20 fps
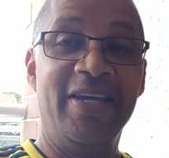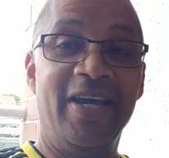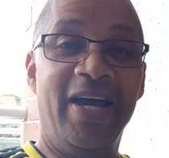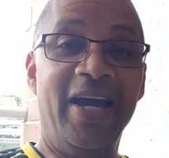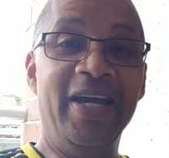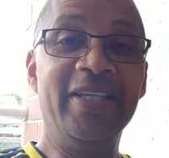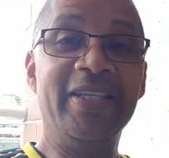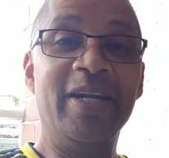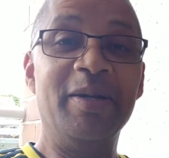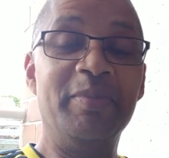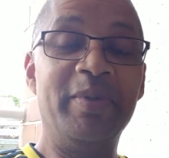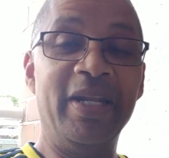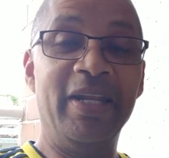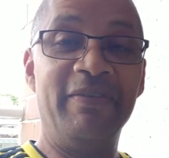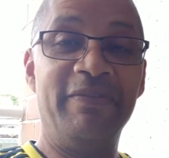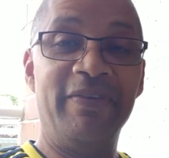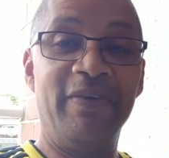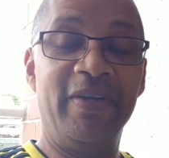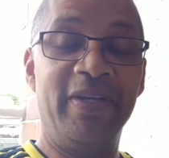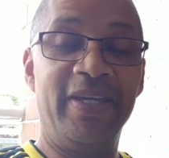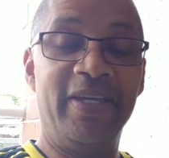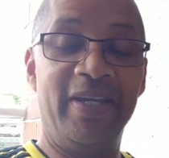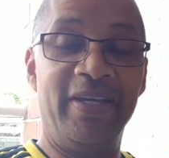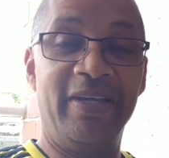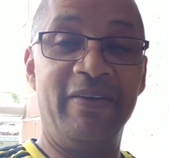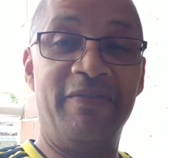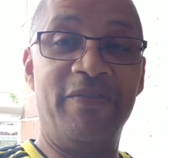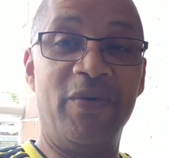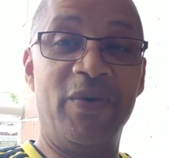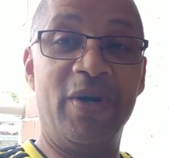I ended up getting
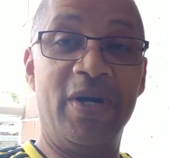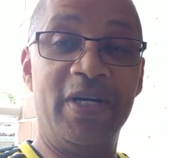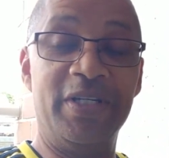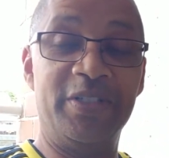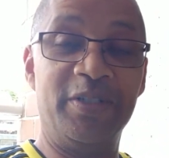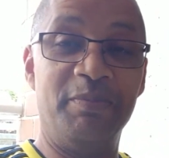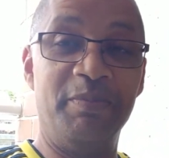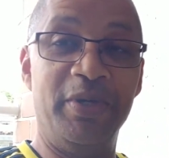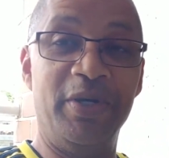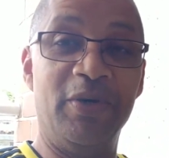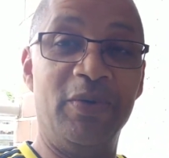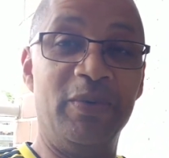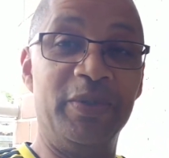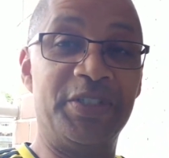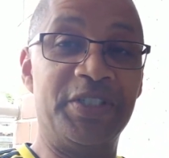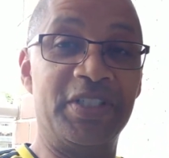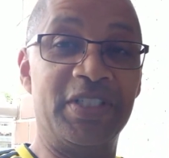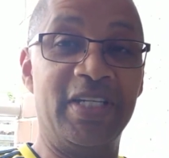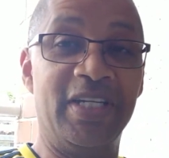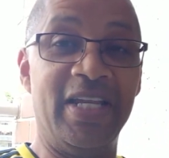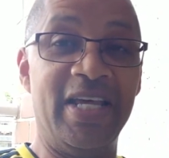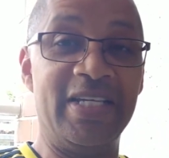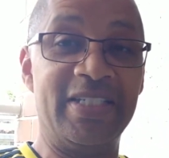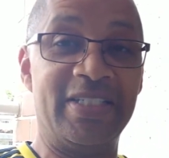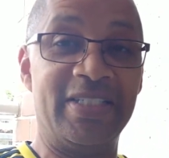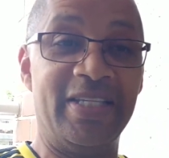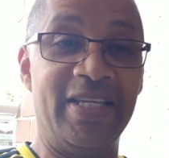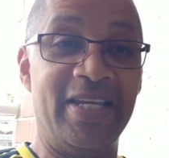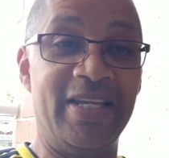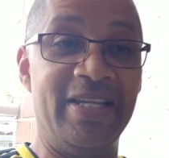it for 100 mil, which is less
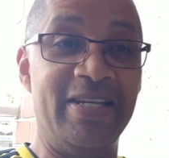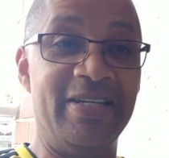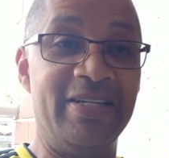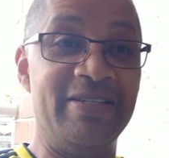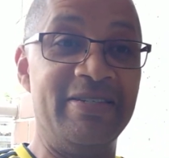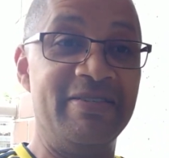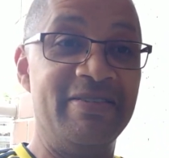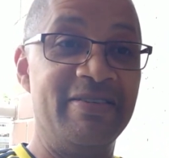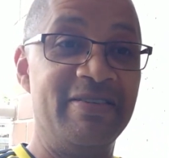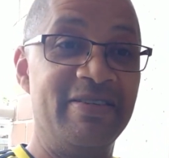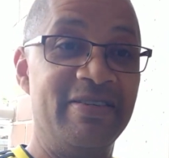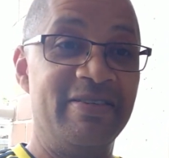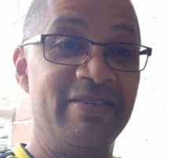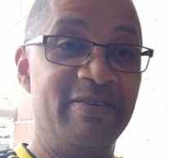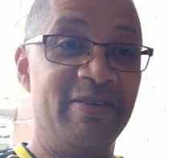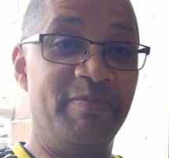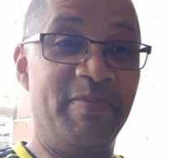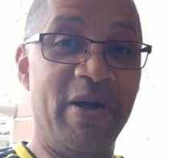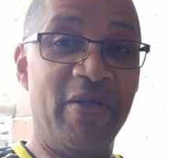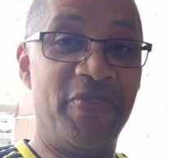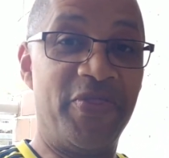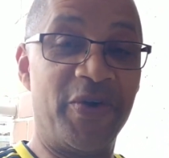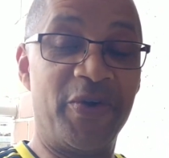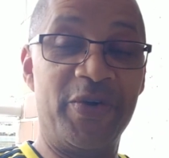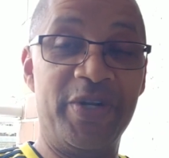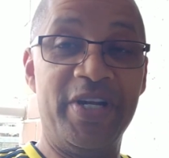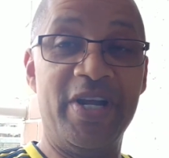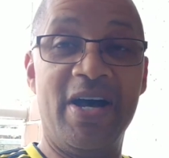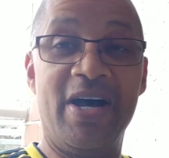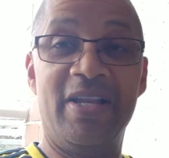than about
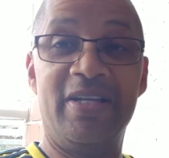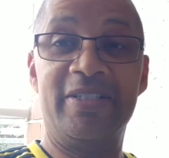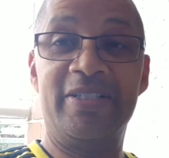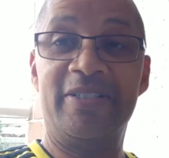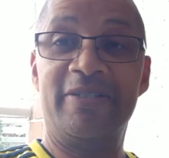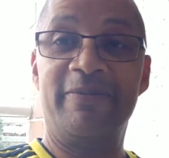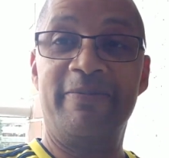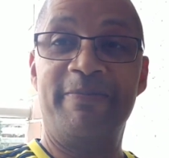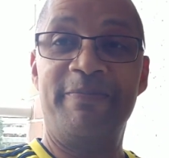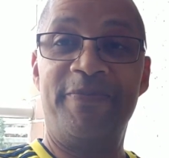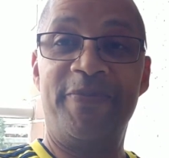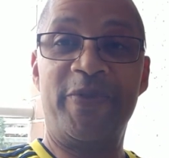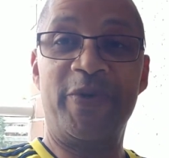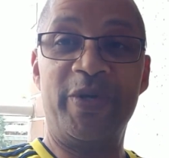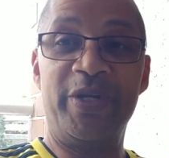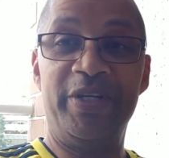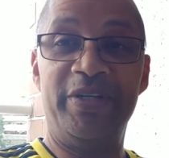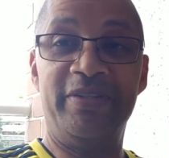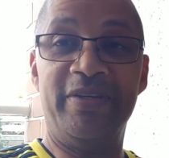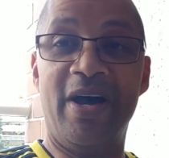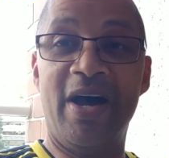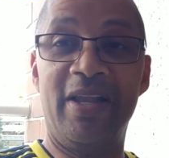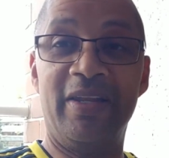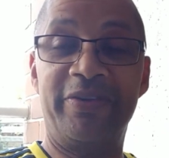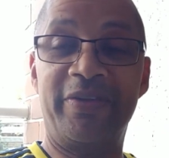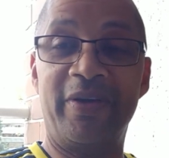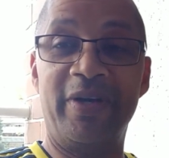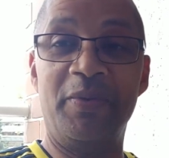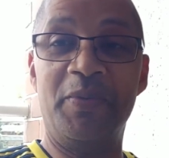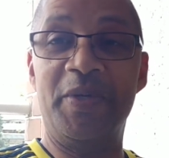$30,
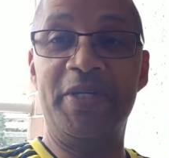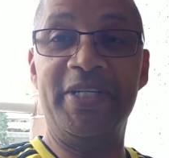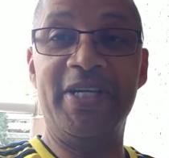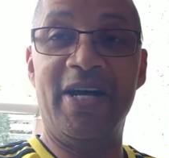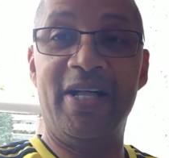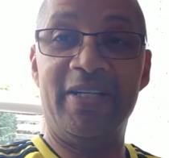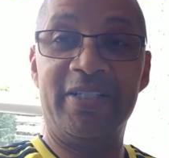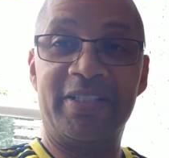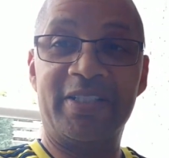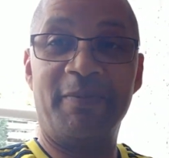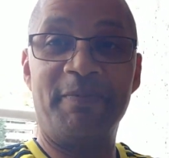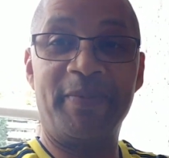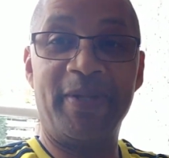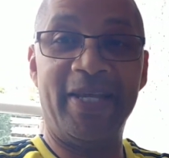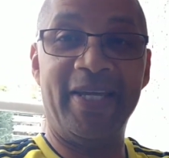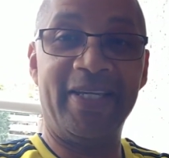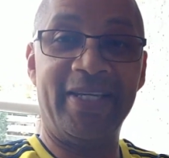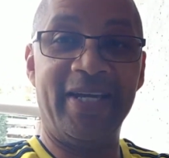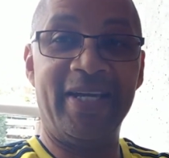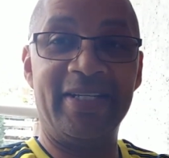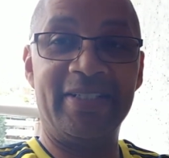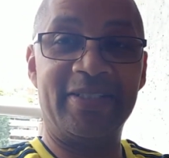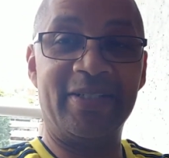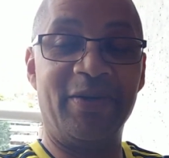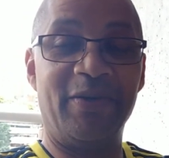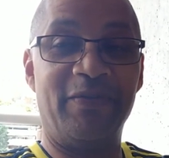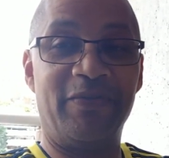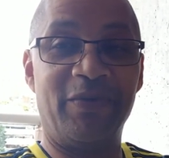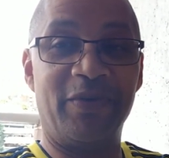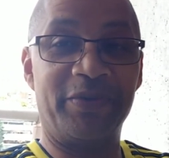$31, something like that.
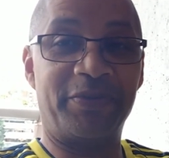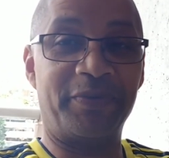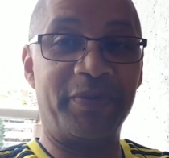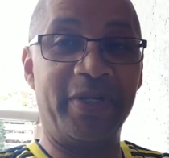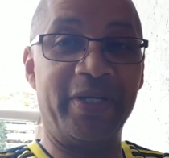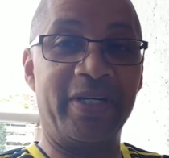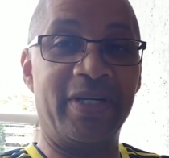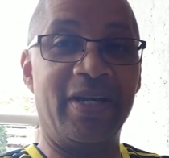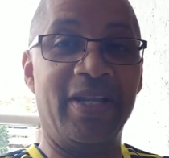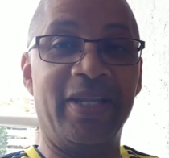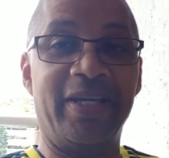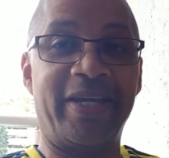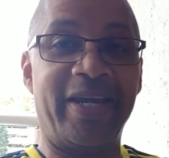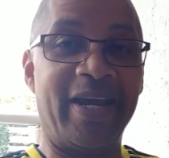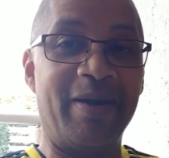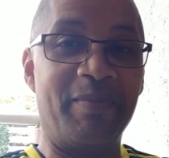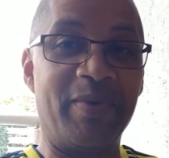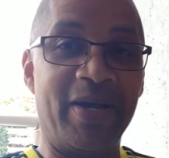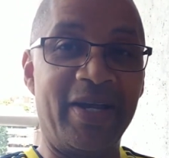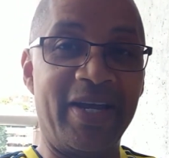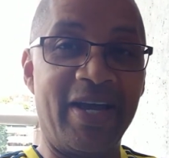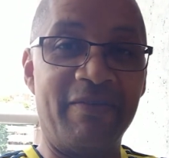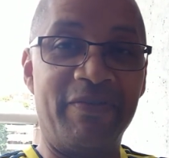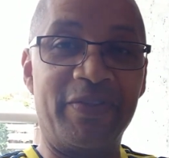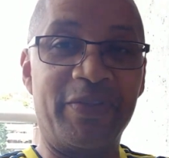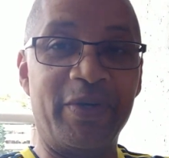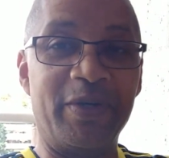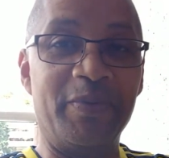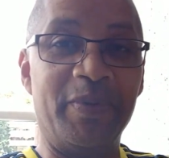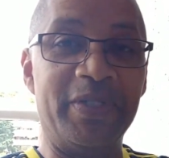So for a $300 camera, I got it
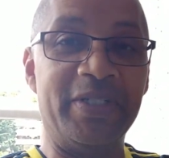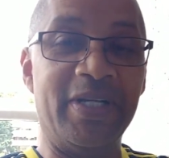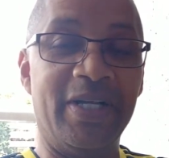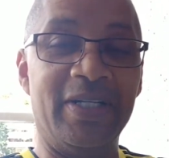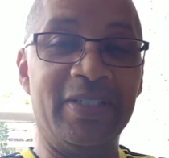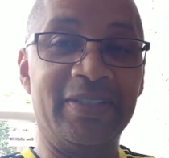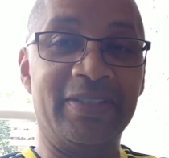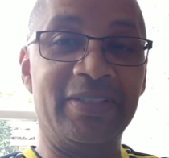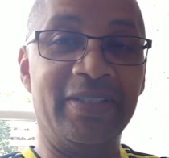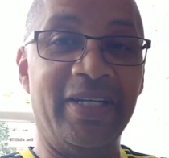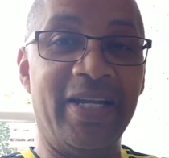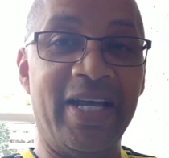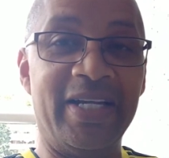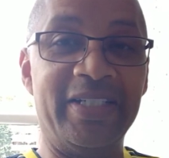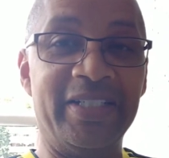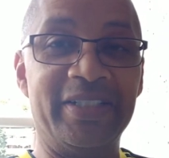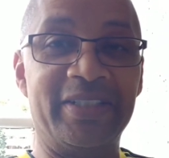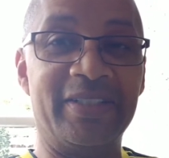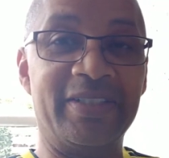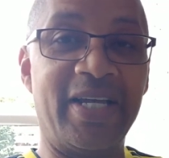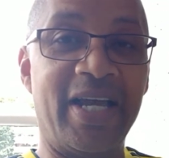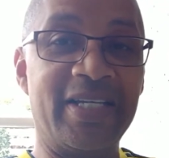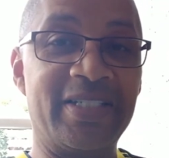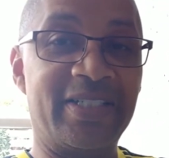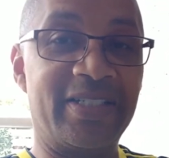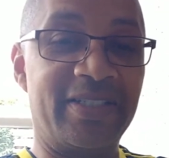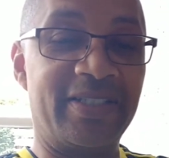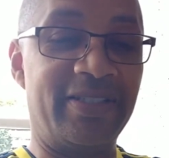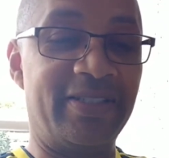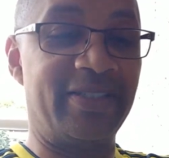for $31. Then I
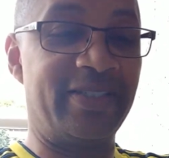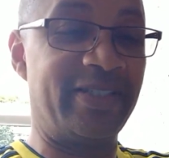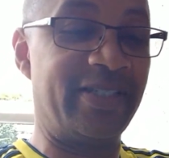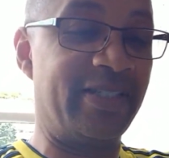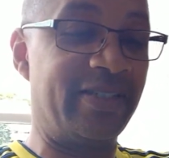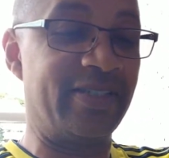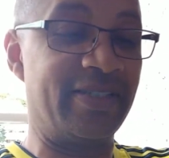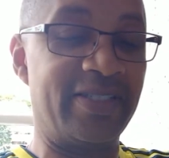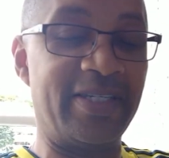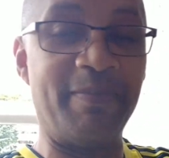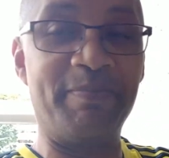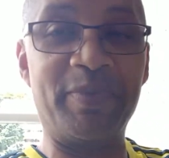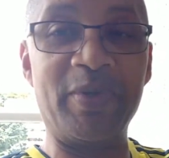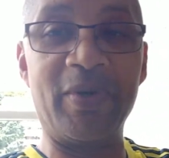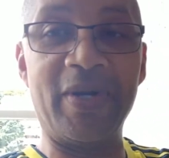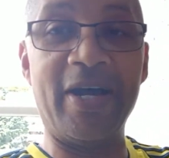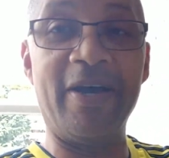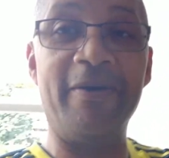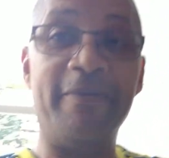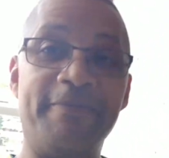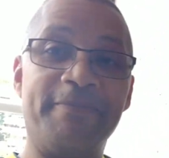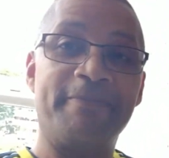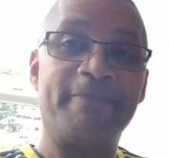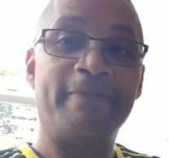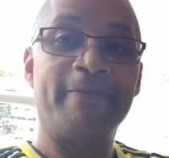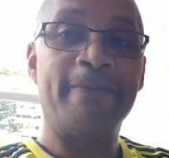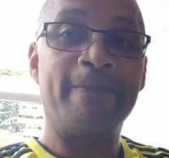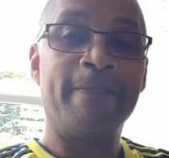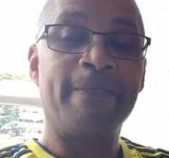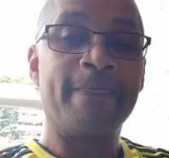stepped on out.
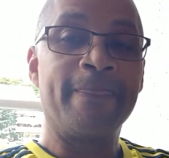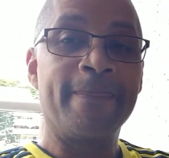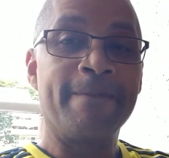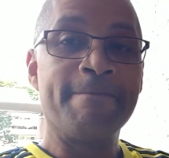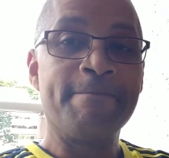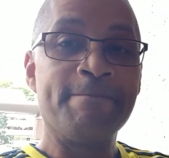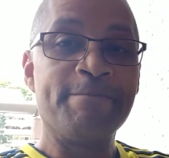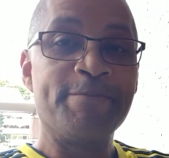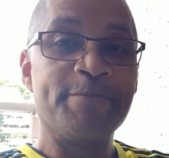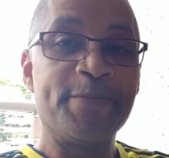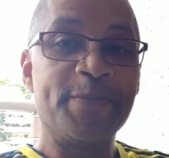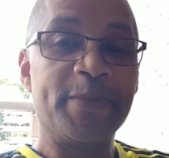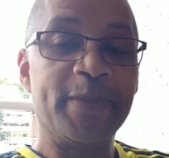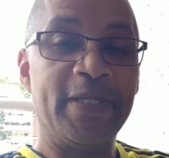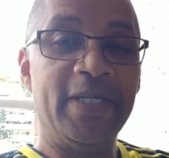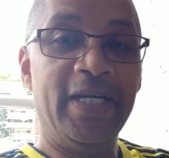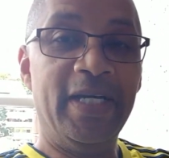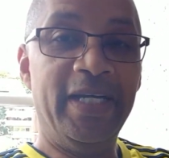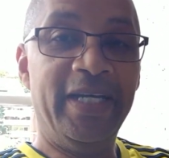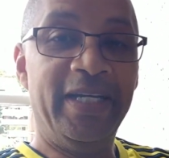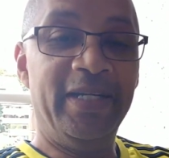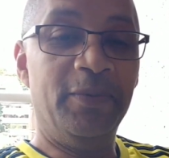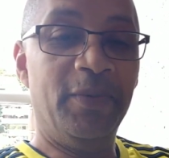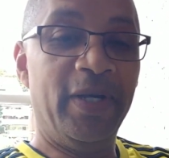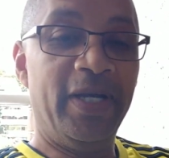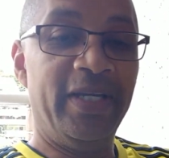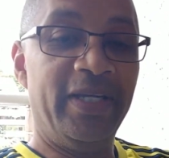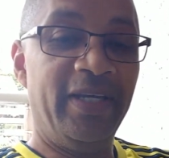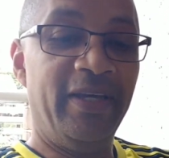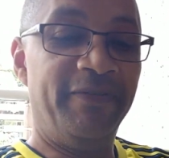
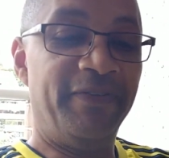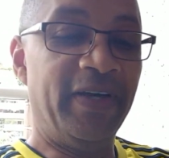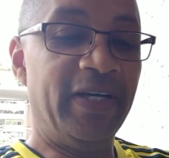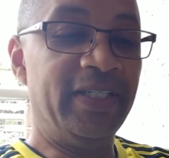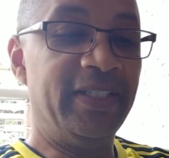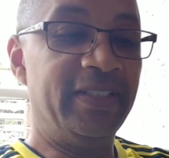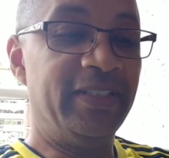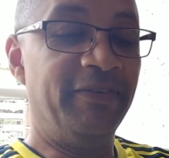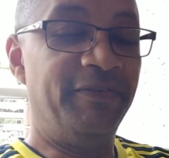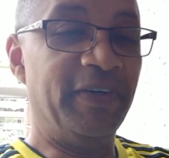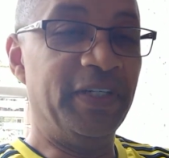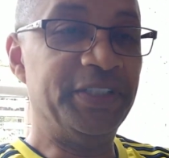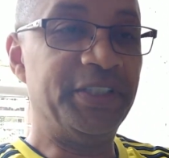Anyway, if I